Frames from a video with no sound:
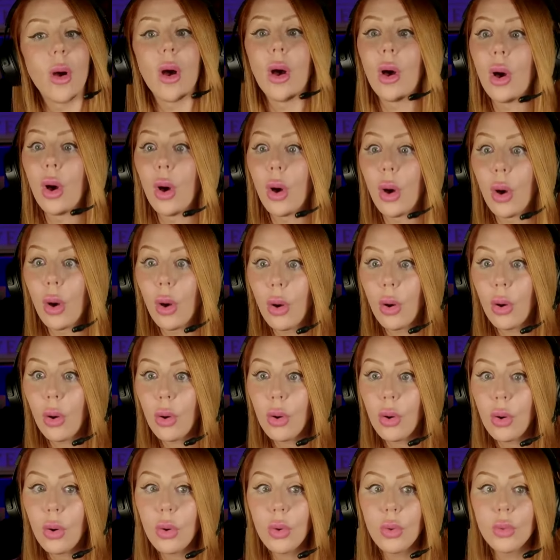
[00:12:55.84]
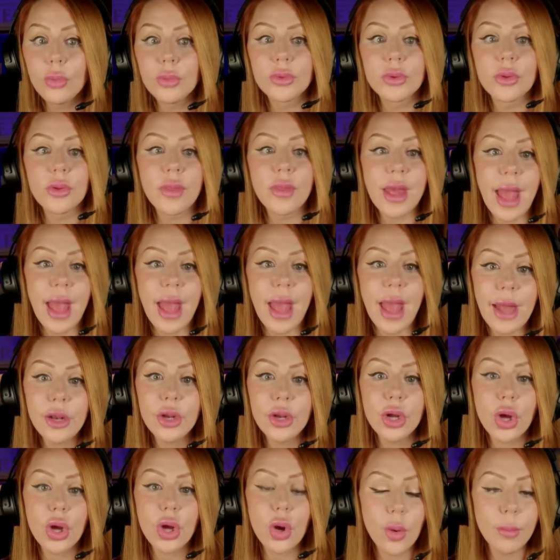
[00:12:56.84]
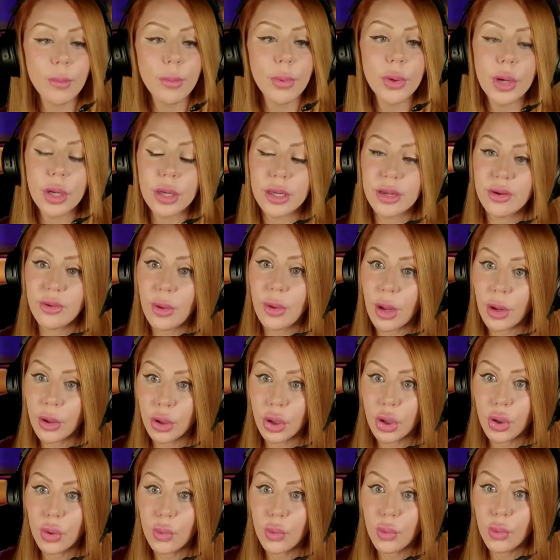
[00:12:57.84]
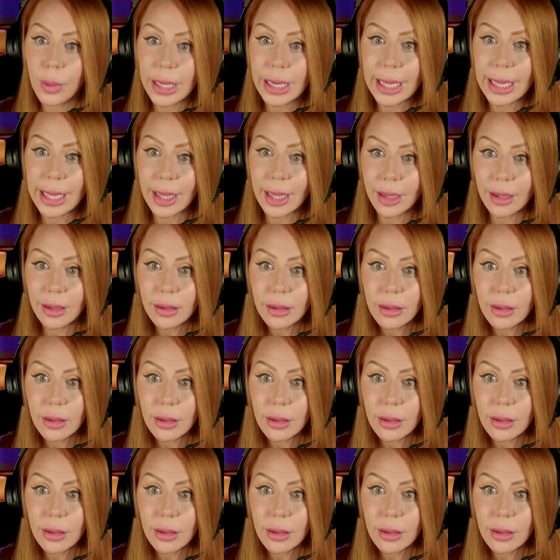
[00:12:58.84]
Oh, so they had to go and put a new one in.